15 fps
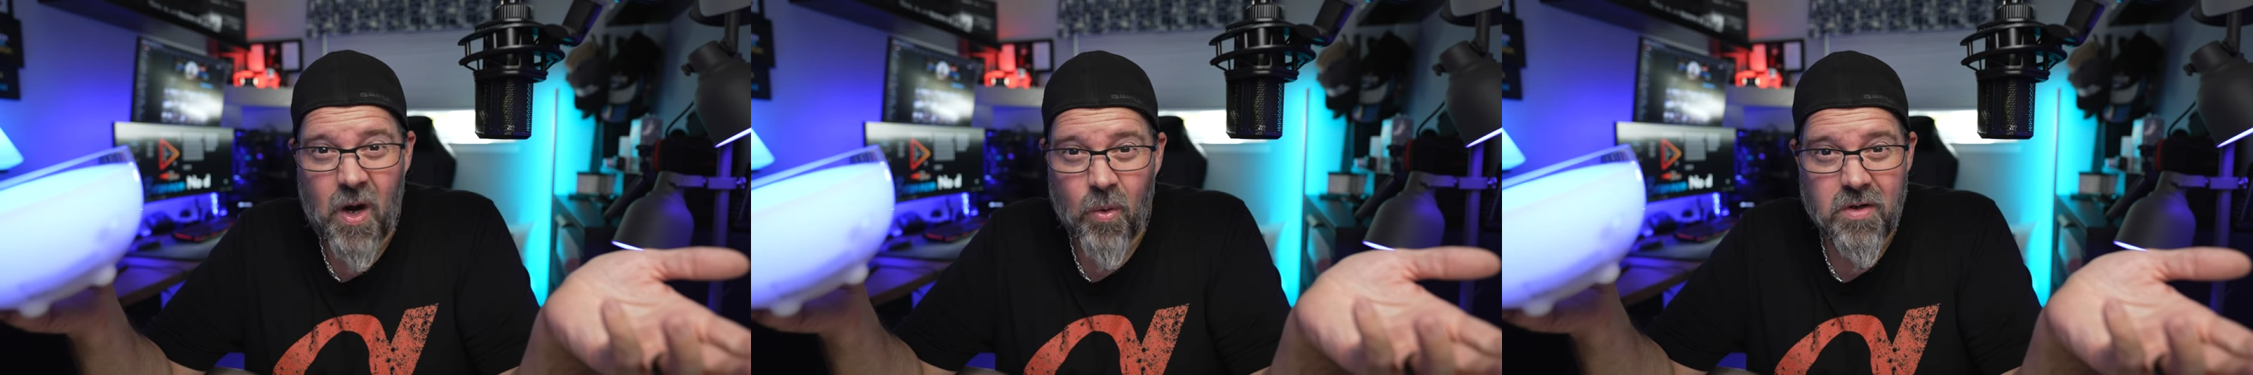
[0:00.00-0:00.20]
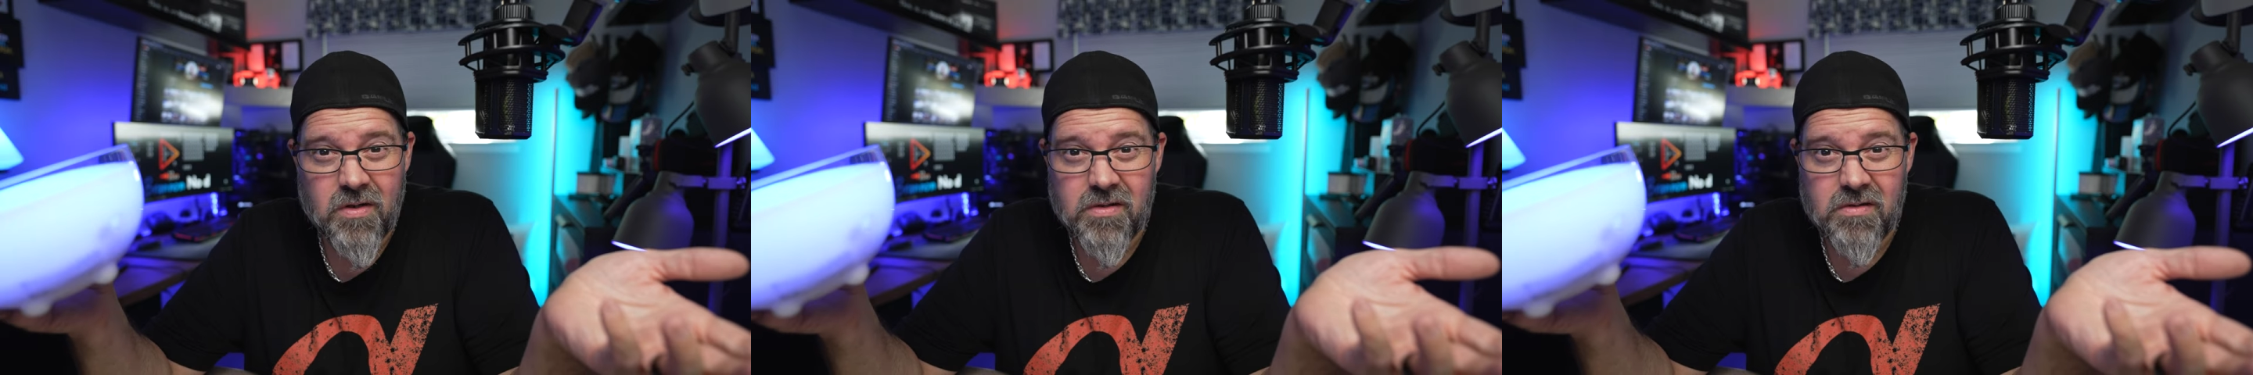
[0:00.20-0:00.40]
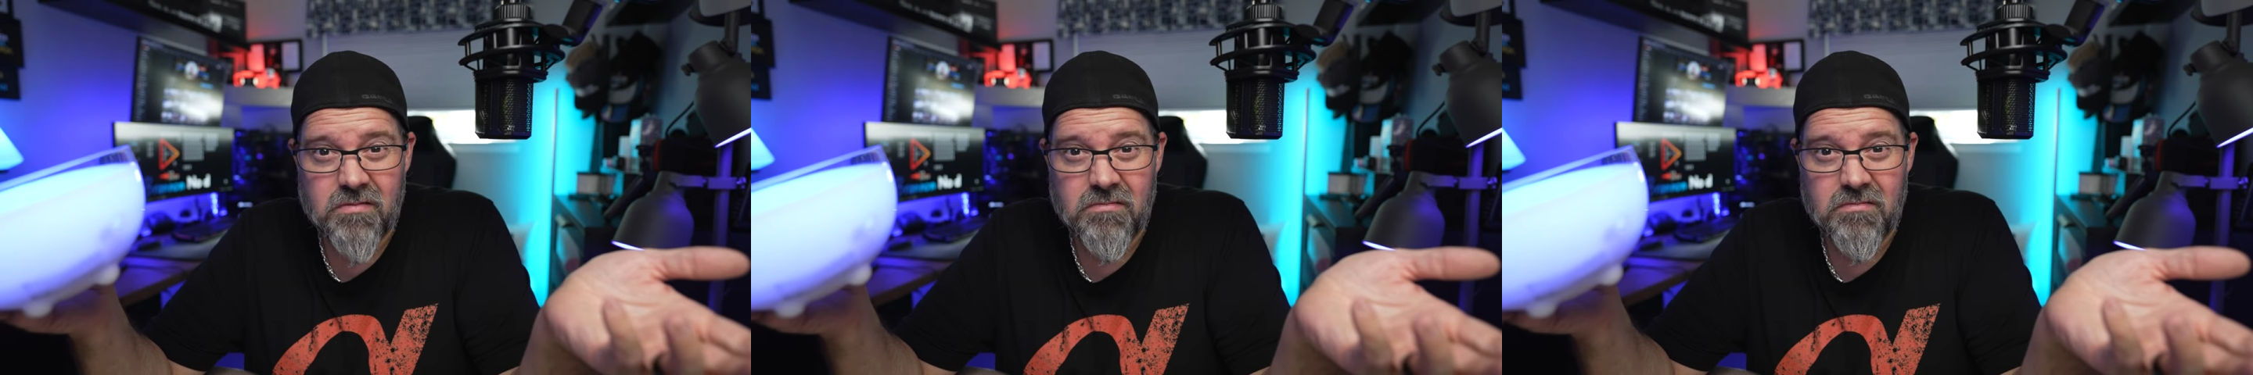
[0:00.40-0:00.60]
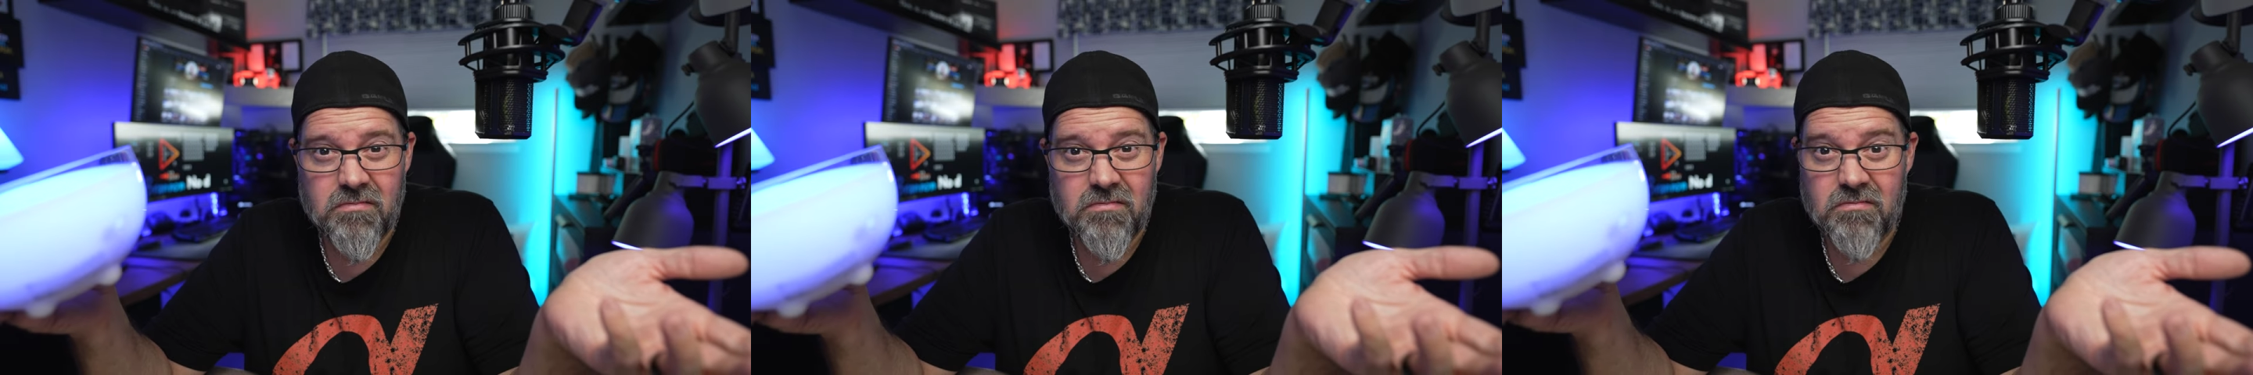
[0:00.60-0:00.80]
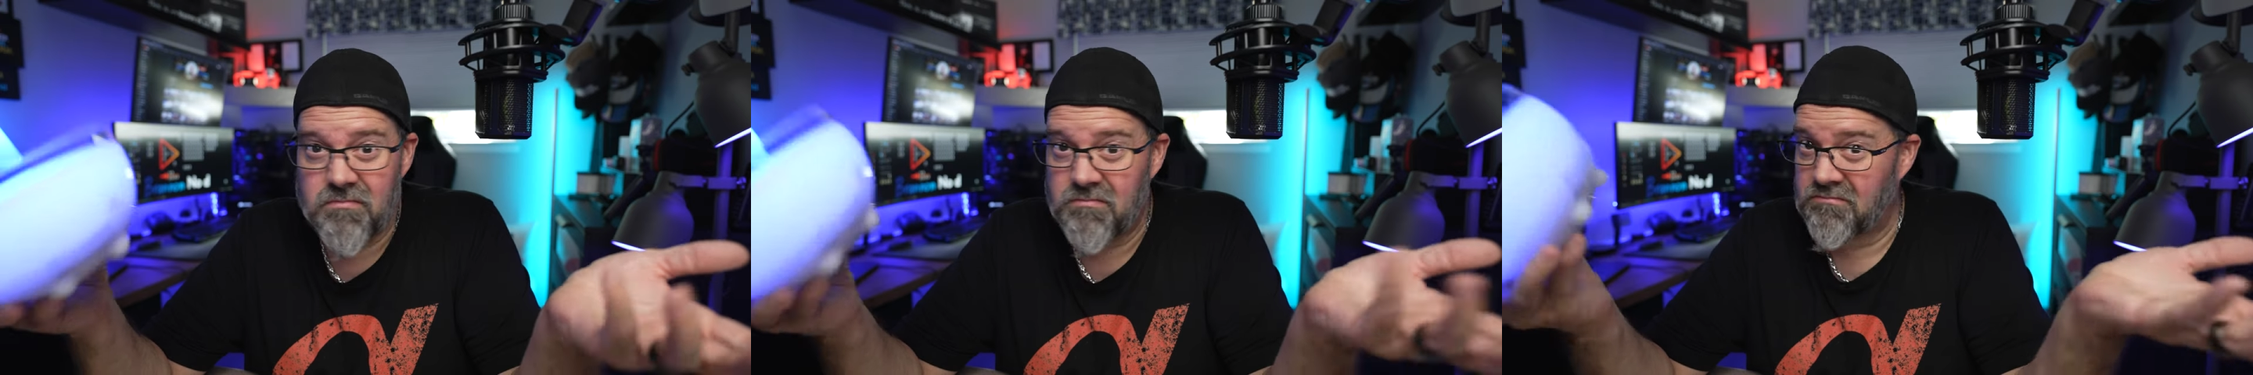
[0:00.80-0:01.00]
hours?
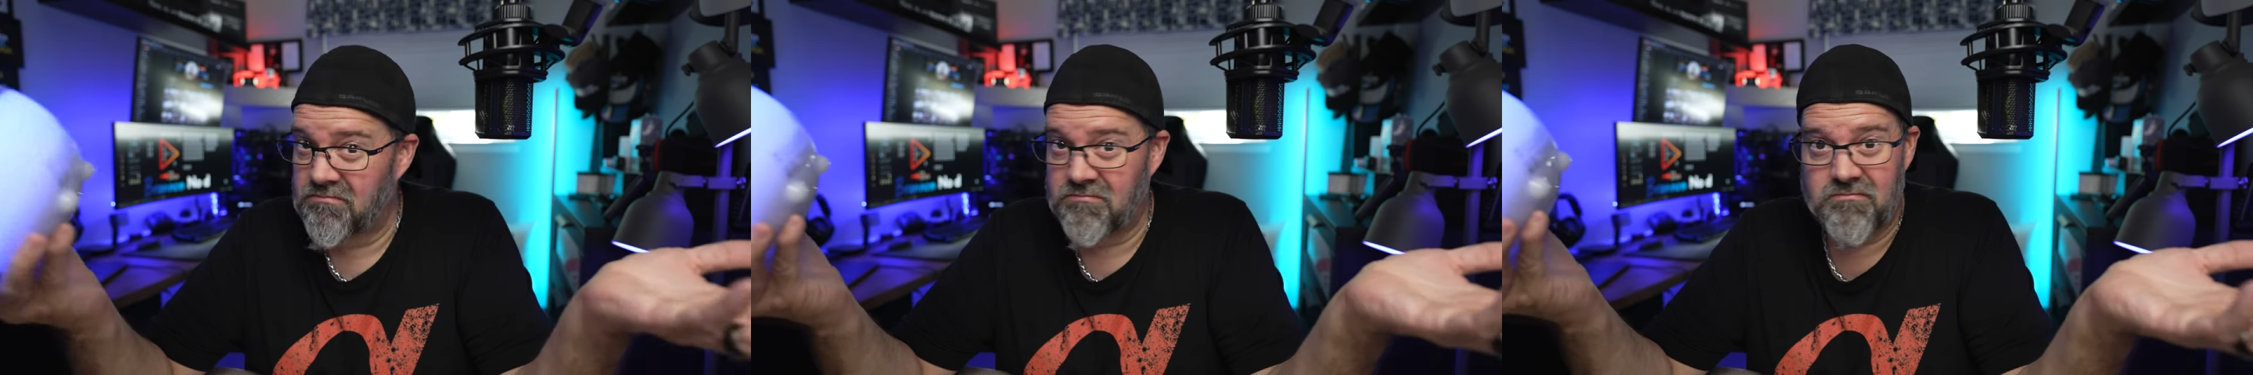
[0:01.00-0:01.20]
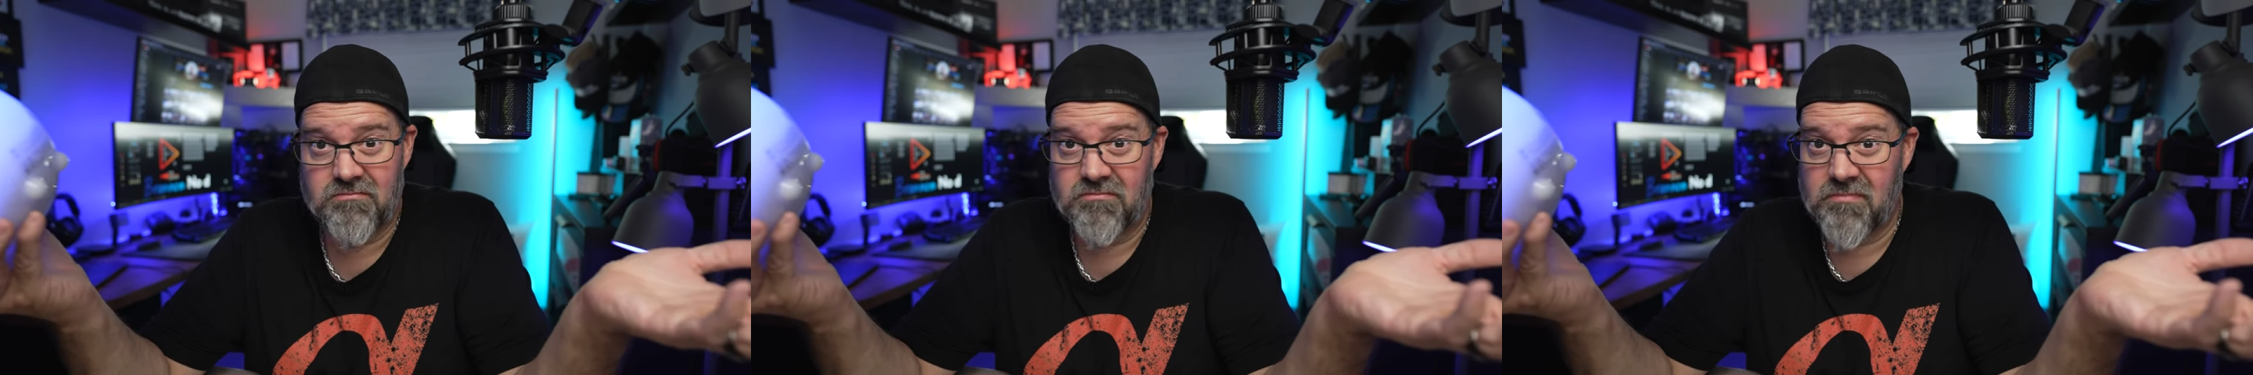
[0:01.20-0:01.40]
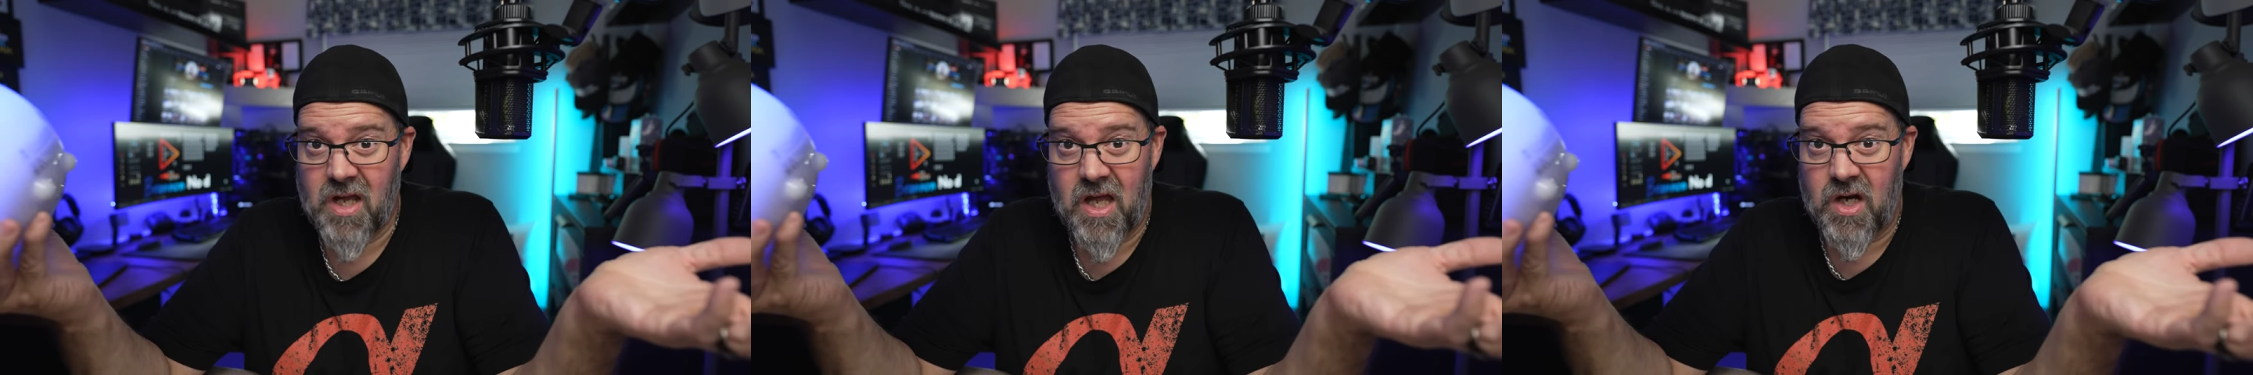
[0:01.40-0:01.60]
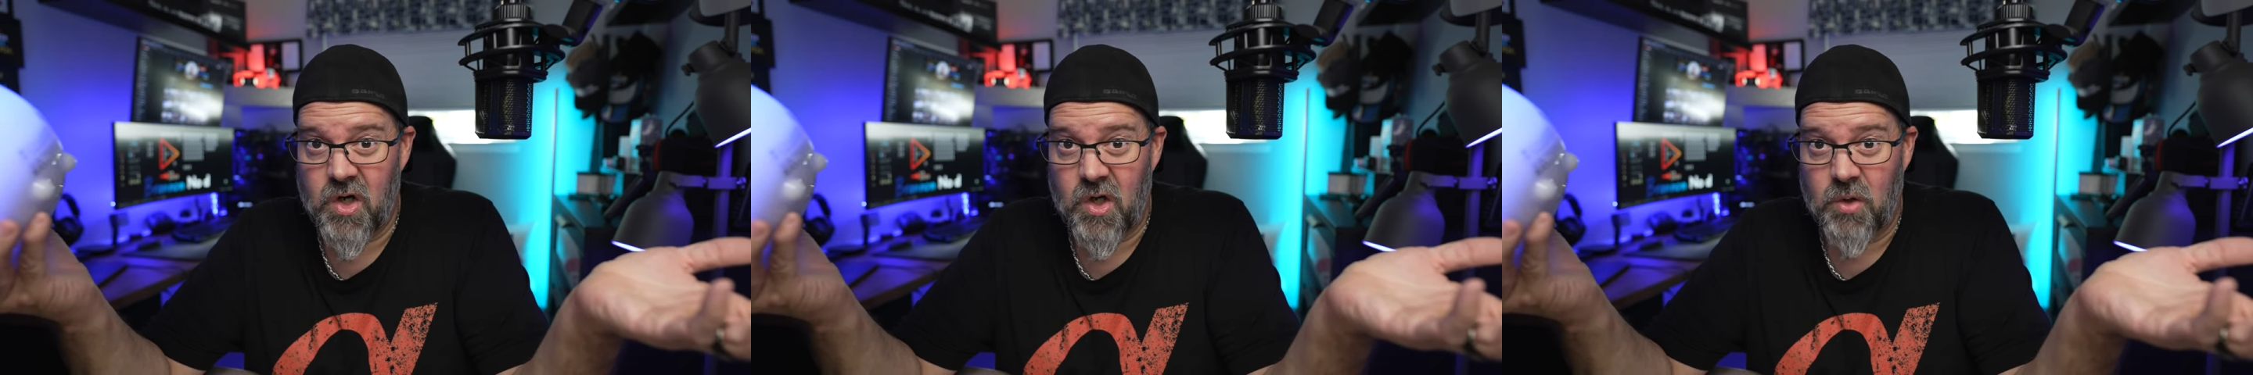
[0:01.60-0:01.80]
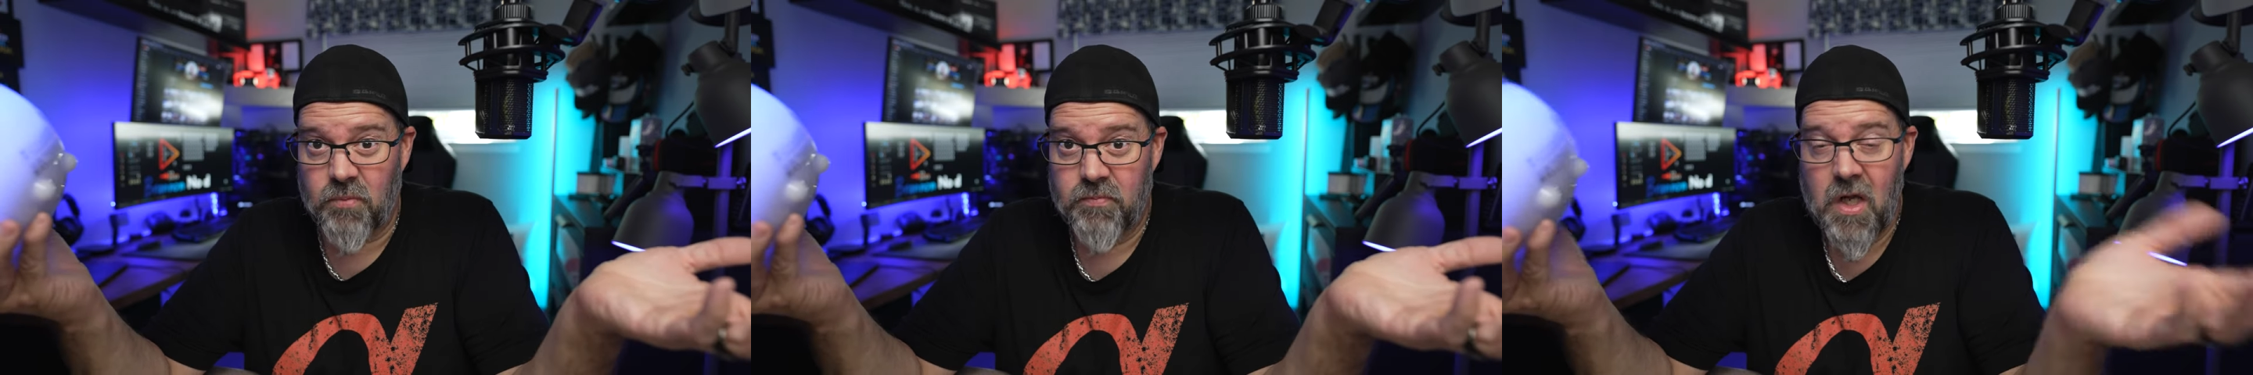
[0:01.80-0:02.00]
I
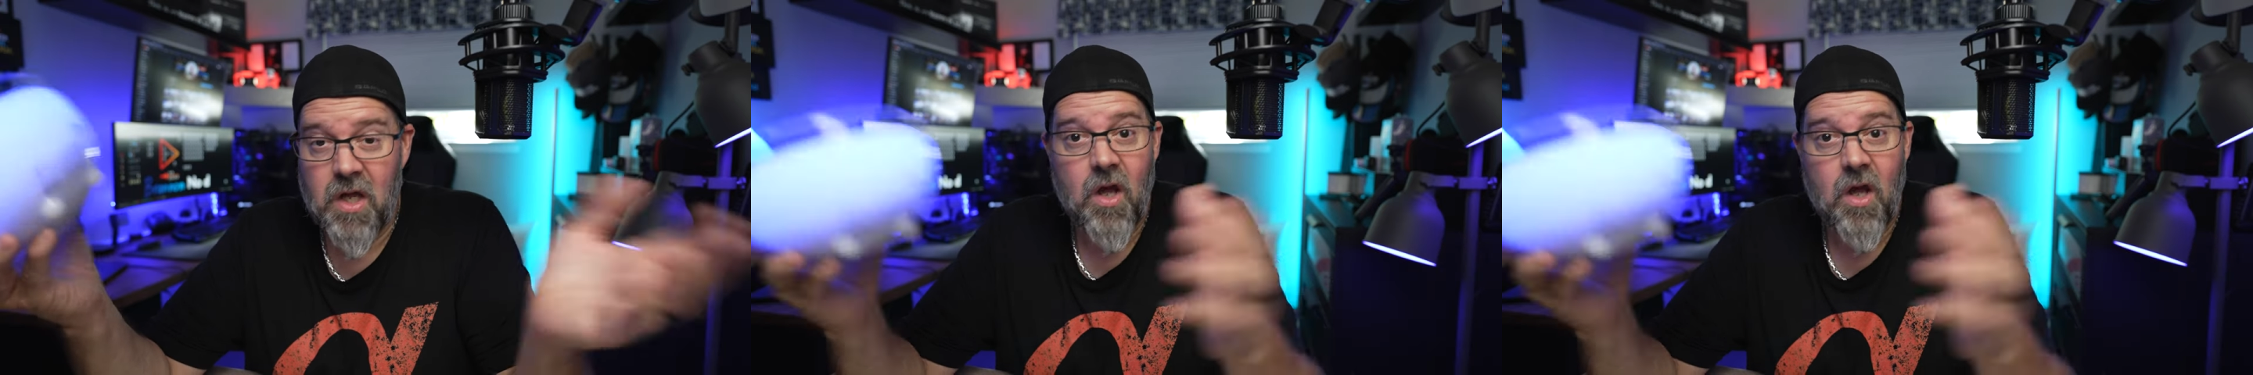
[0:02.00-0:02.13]
don't know.